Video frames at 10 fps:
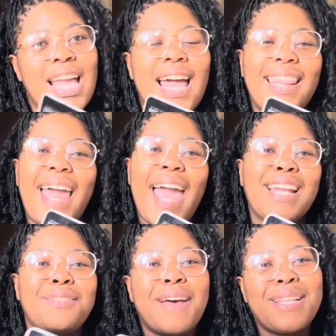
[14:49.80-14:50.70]
the
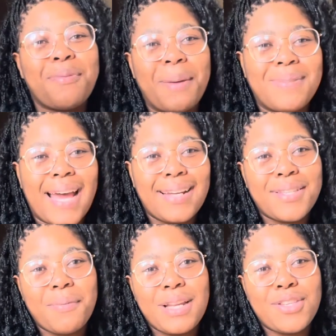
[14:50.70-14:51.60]
NsFas website.
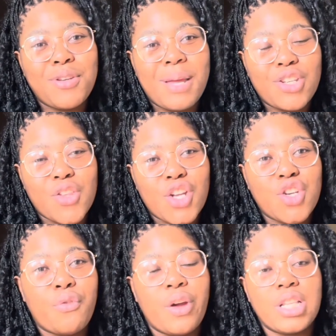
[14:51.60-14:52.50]
So please do make sure that
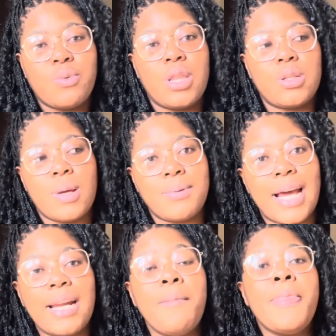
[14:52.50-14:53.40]
you're friends with this
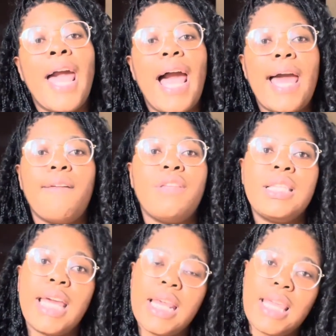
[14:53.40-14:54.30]
website. And if
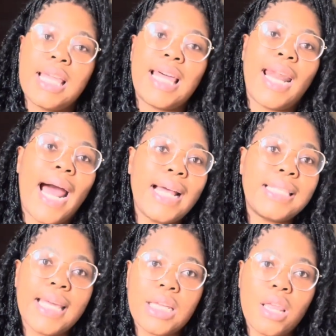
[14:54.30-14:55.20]
there's anything that I
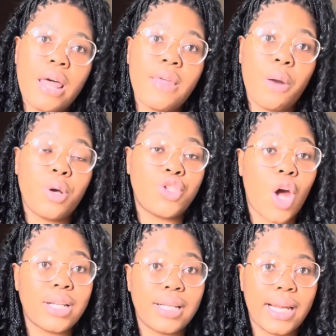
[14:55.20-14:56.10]
said that was
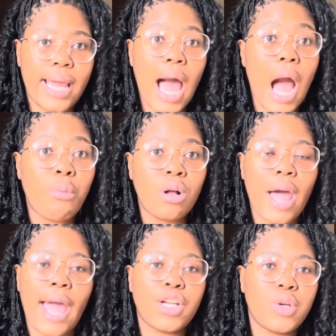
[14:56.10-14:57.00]
not clear, I
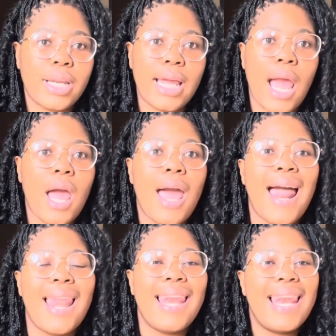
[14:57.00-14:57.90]
will actually
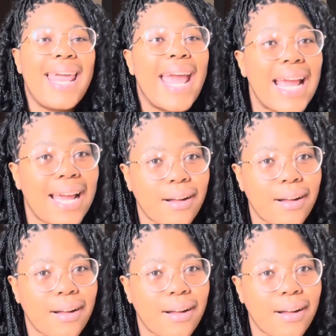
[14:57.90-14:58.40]
link